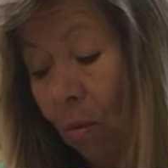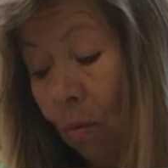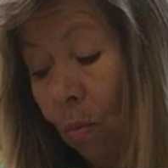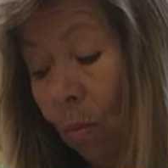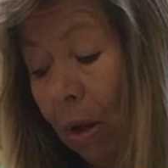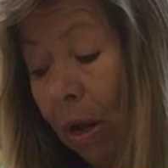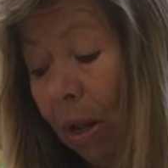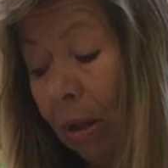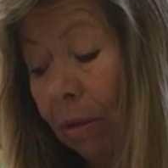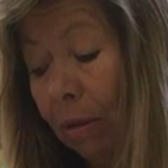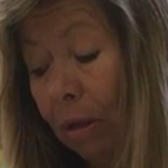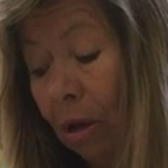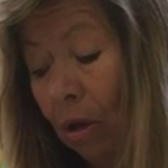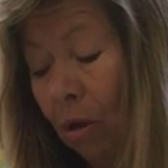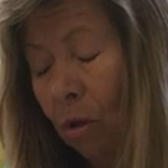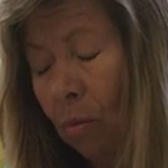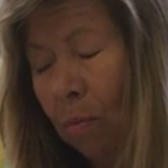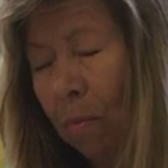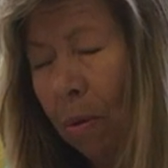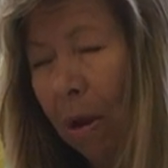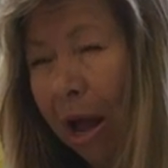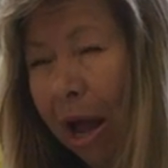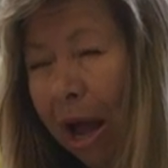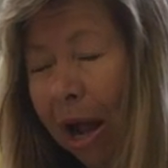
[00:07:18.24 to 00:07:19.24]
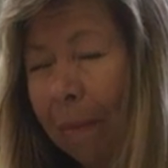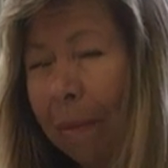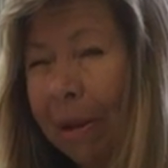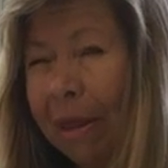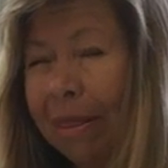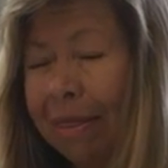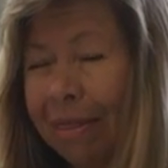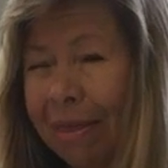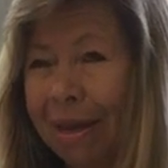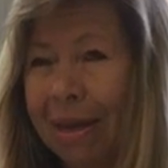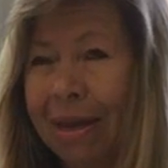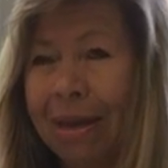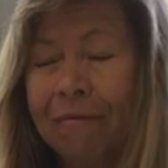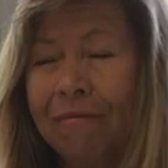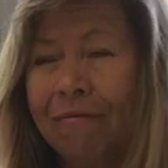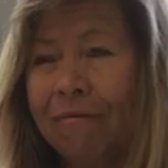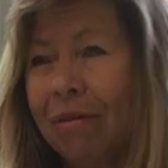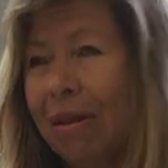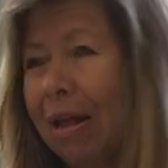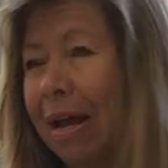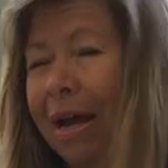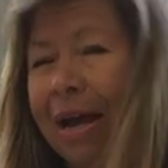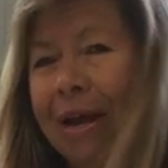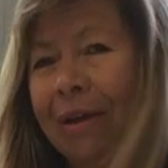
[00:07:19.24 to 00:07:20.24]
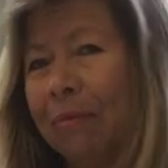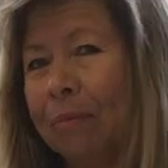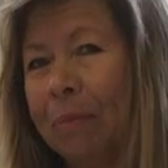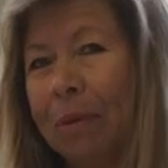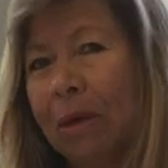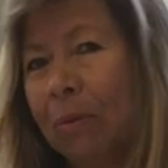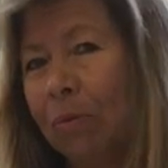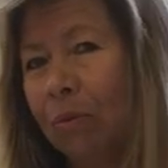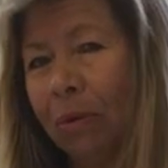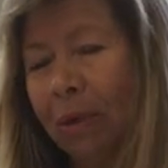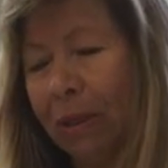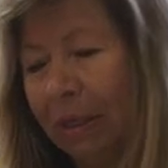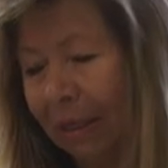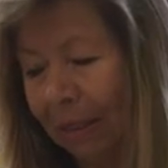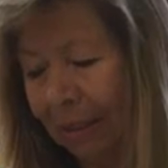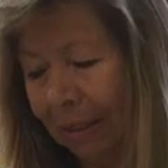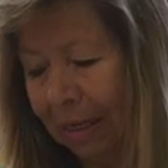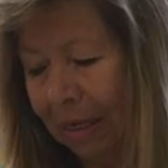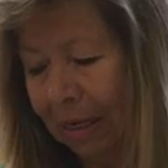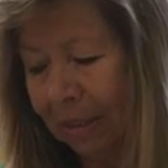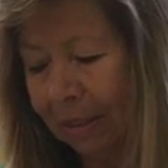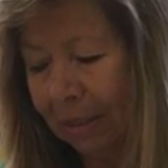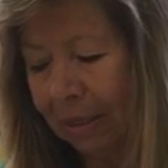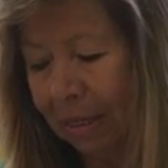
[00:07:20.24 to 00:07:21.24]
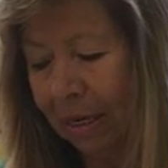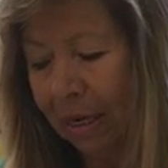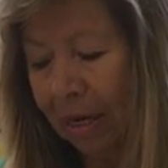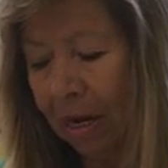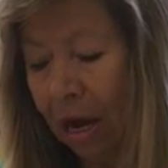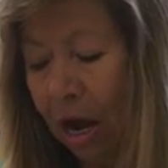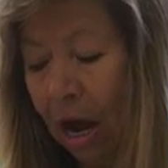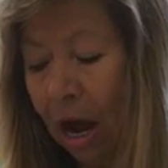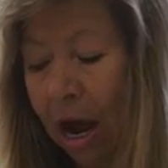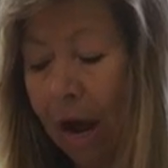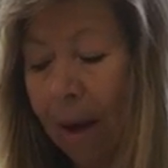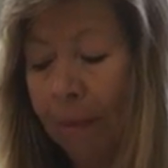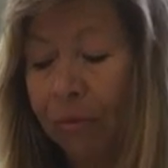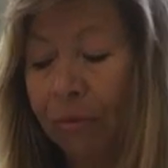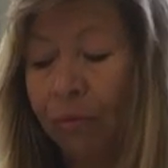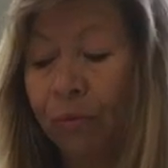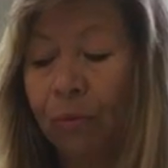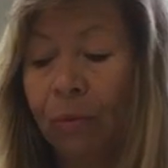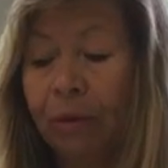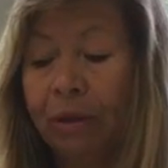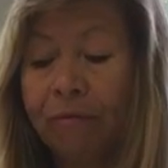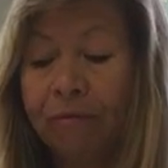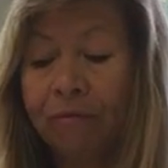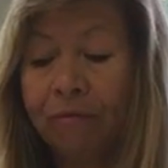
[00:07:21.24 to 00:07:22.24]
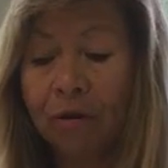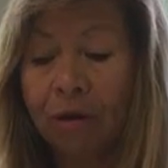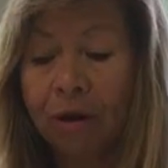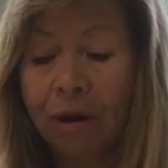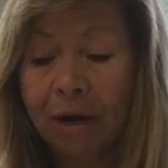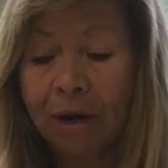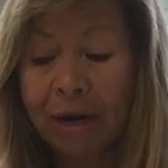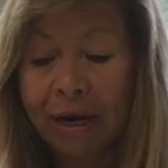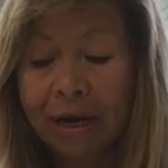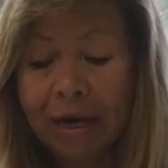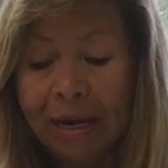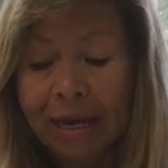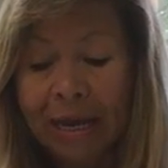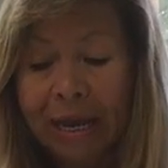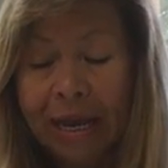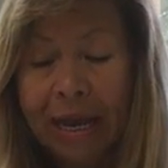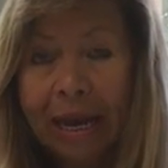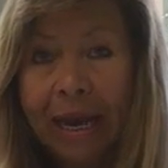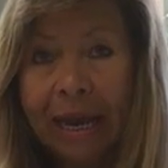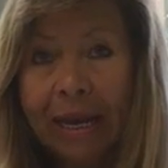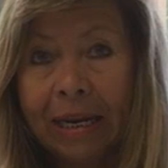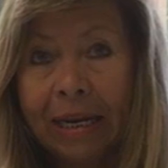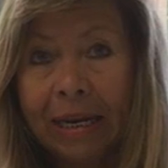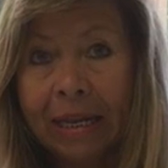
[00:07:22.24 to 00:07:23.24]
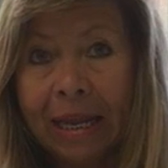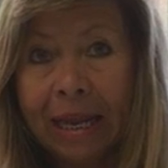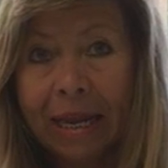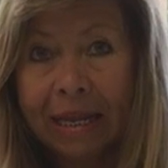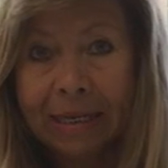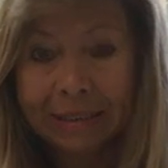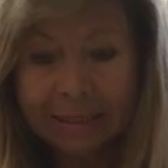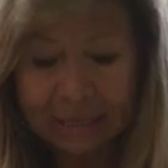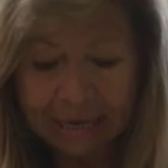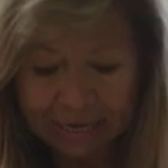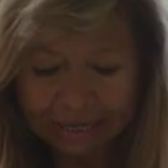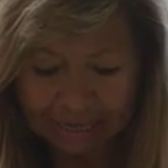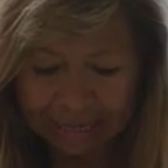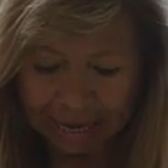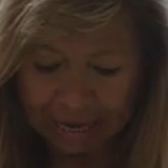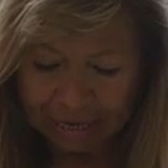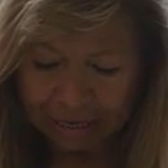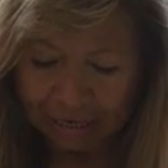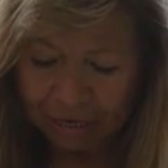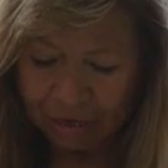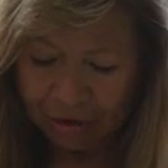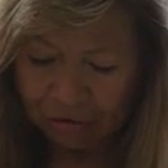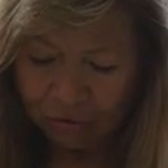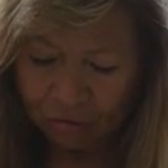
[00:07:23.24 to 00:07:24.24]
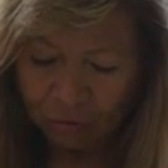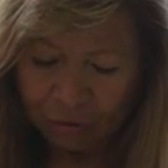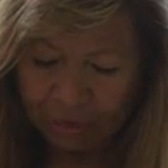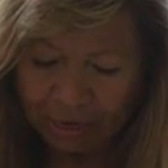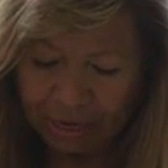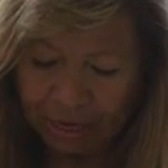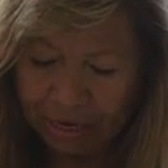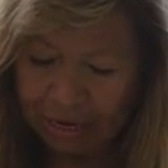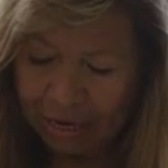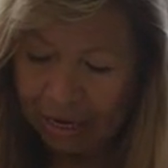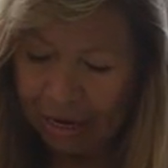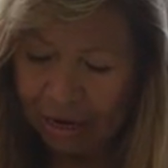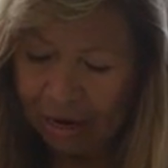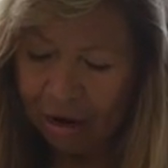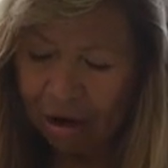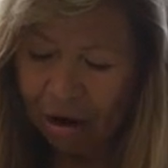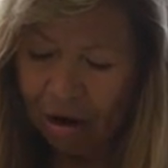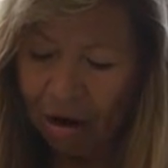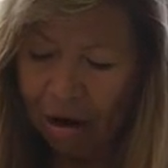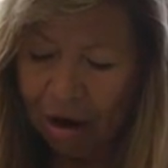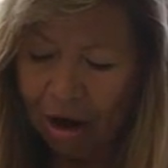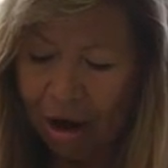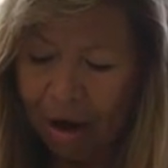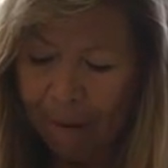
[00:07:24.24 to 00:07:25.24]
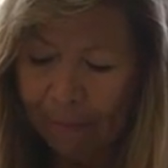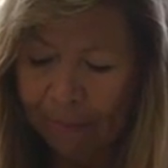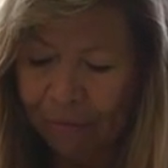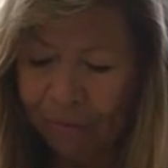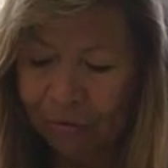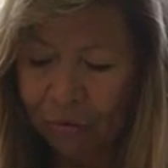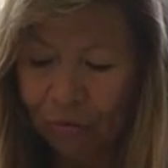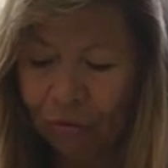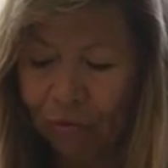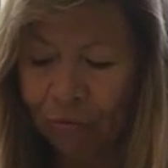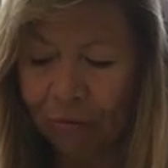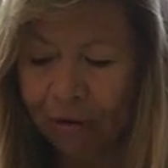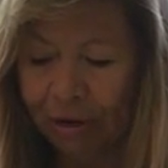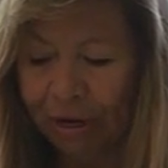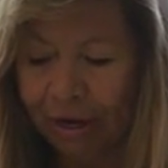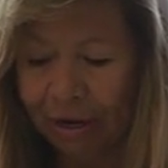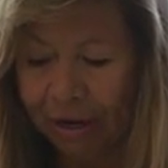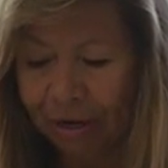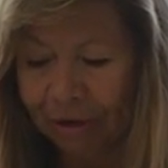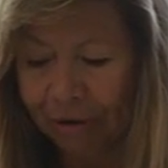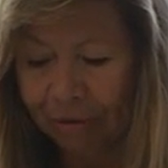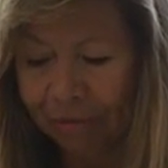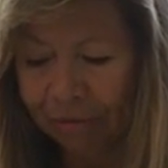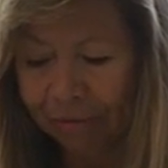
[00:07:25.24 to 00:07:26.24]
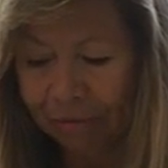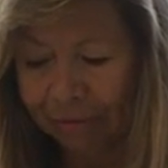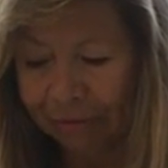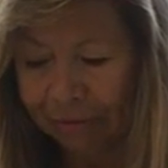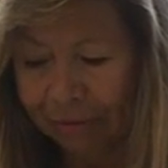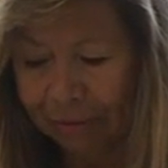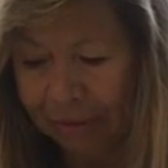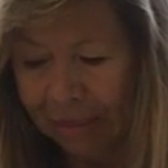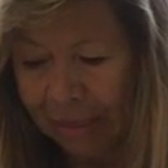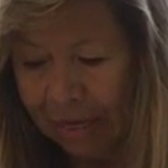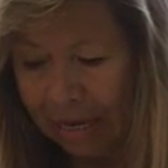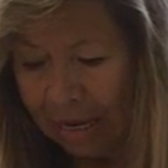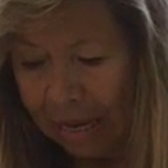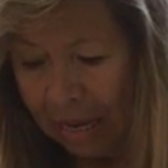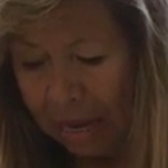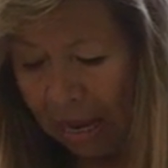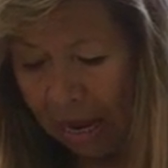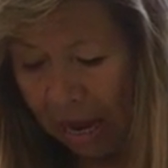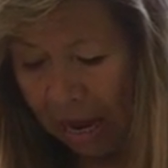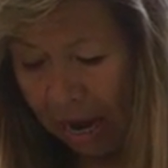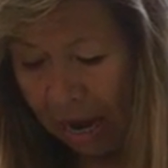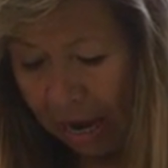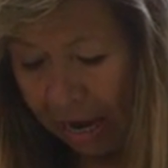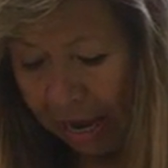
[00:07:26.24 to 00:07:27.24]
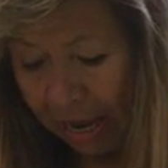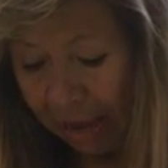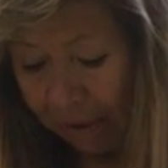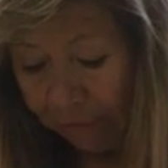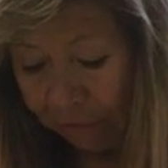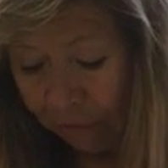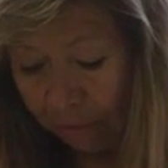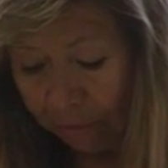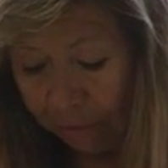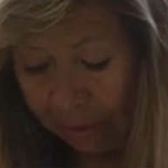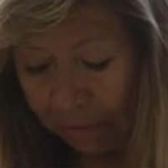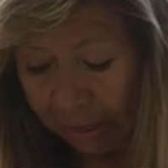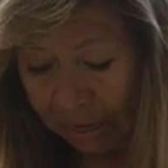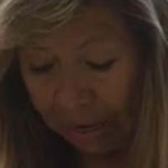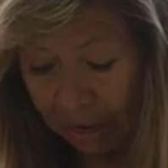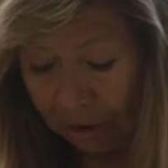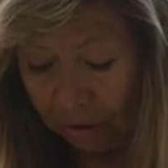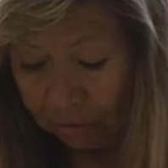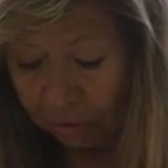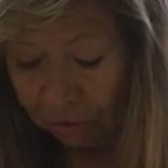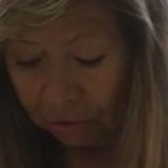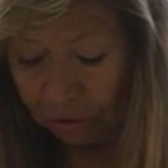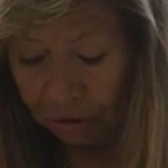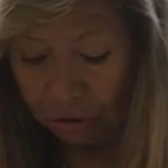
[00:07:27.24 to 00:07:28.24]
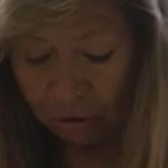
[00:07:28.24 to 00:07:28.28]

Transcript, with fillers: Well, you probably think it flies, but it really doesn't. It hops really far and it lands like that. So he hops over here. I have something else.